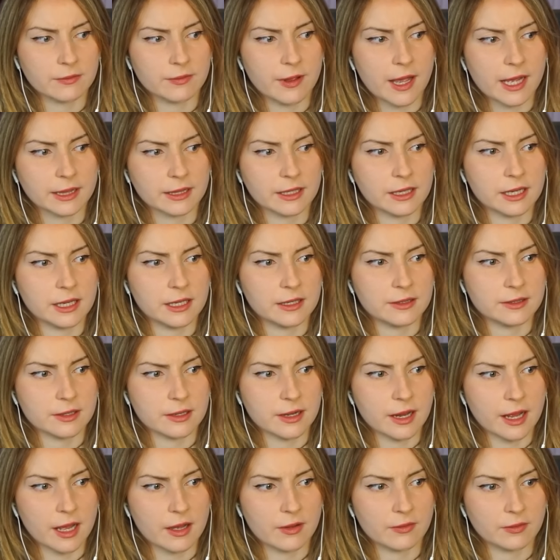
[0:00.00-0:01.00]
fact that he's
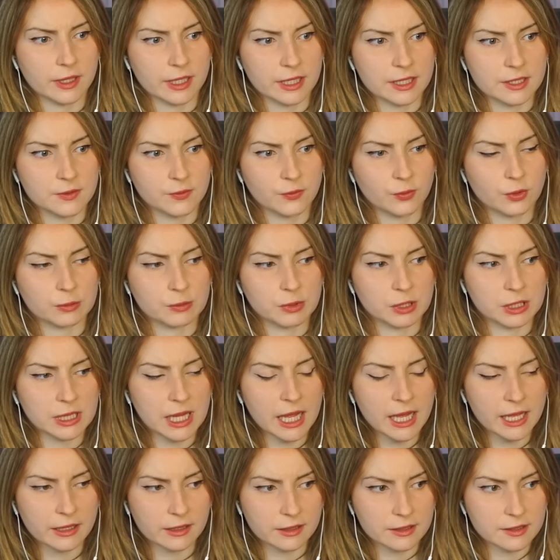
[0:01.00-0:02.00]
gonna have, like, his former
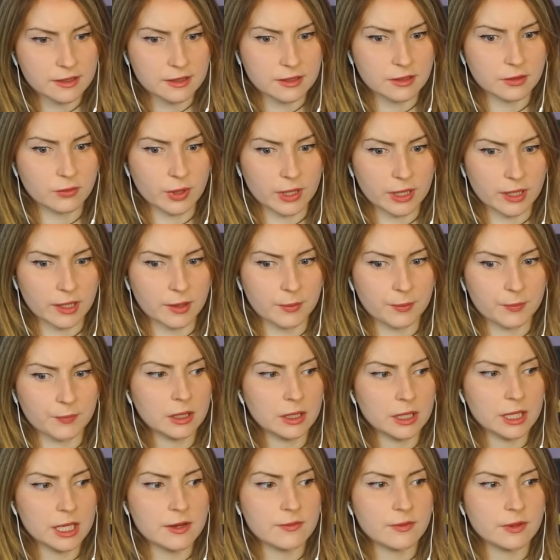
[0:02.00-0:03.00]
clients still with him.
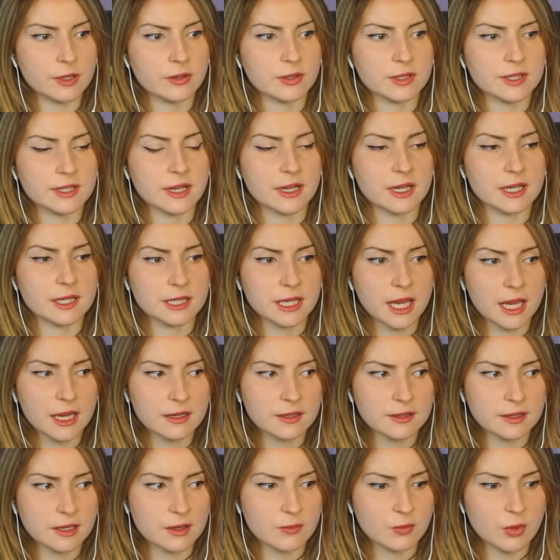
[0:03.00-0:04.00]
Even though it's not his
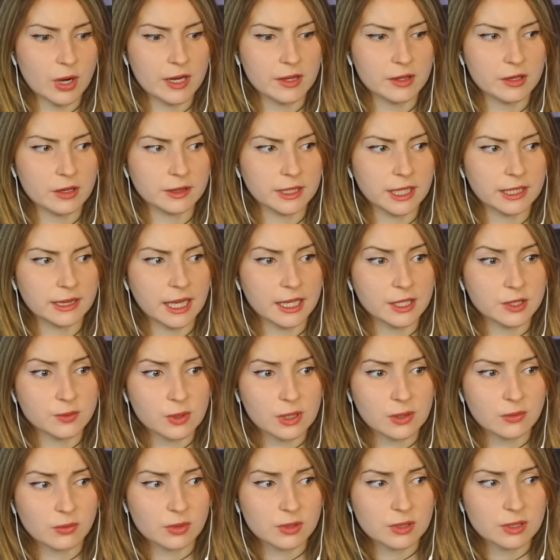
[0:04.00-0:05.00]
case anymore, I thought that that's what
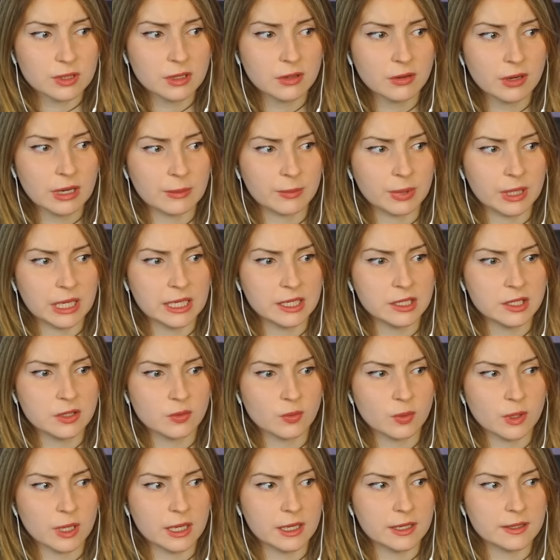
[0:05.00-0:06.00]
he was doing, but he just
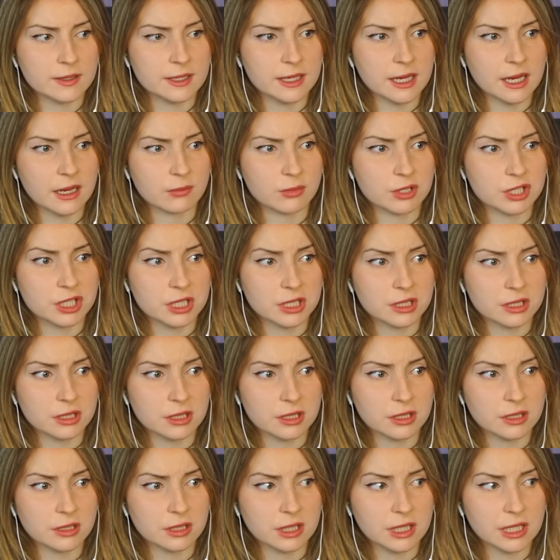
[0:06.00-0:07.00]
wanted to see how much...
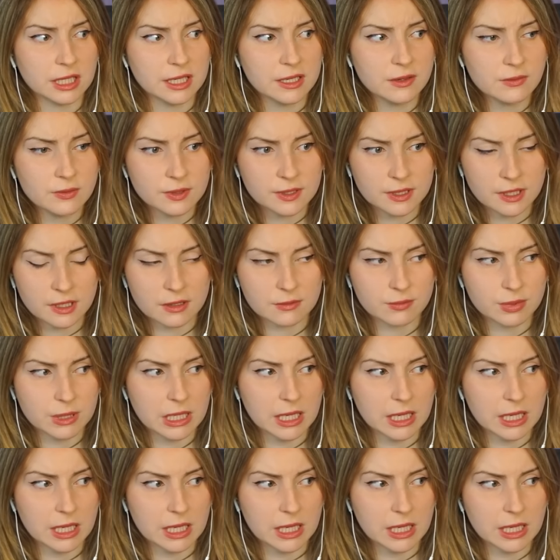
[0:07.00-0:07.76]
he was gonna be